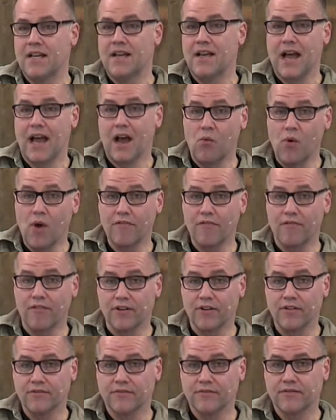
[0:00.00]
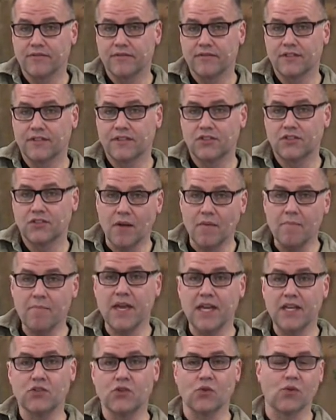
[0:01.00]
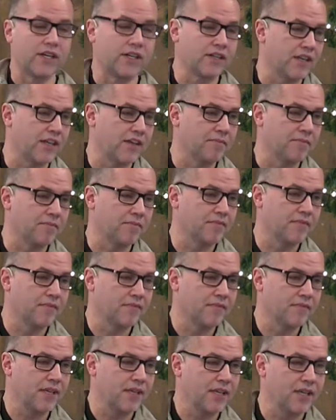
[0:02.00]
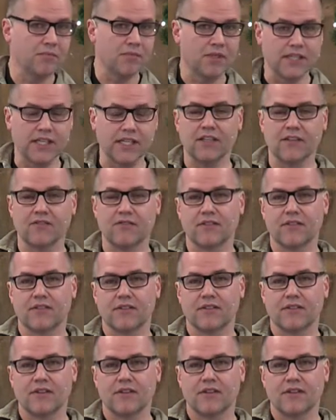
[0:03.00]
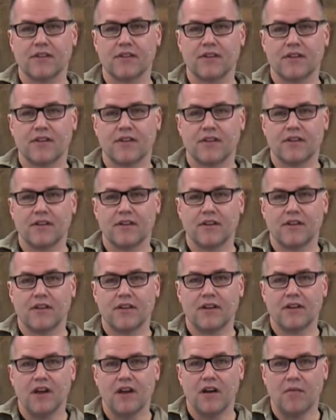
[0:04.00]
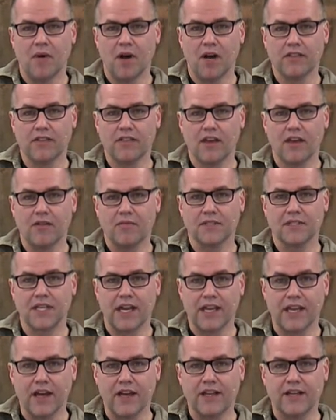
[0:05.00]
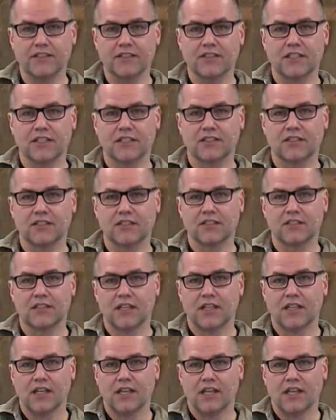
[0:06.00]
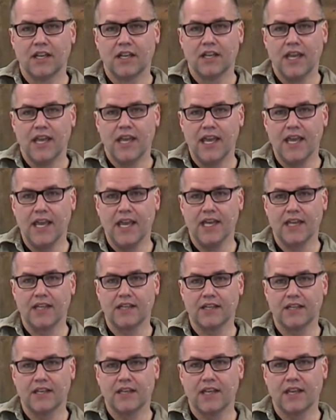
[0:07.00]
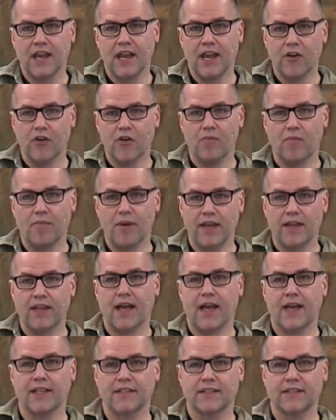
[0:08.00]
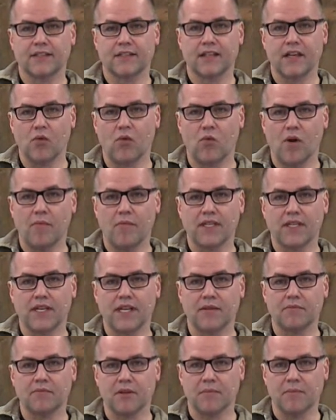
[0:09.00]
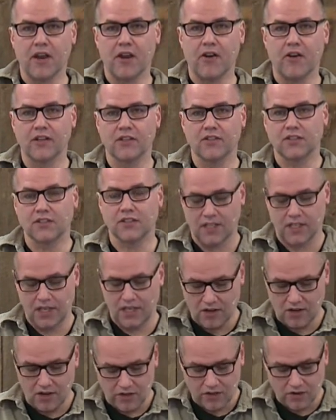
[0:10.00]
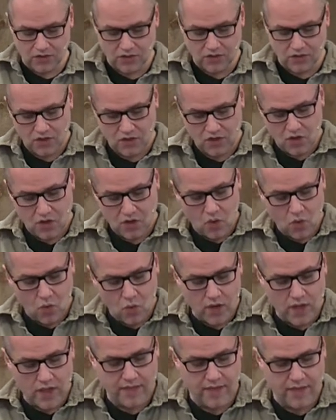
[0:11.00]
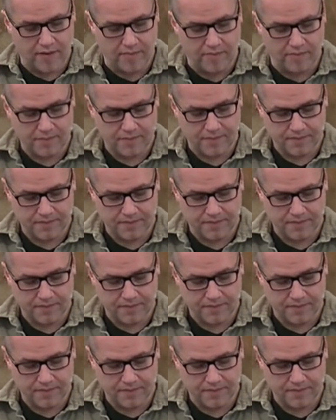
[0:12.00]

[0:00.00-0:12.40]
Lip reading: However, some men joined him and believed. Among them, Dionysus and Areopagite, a woman named Damaris, and others with them.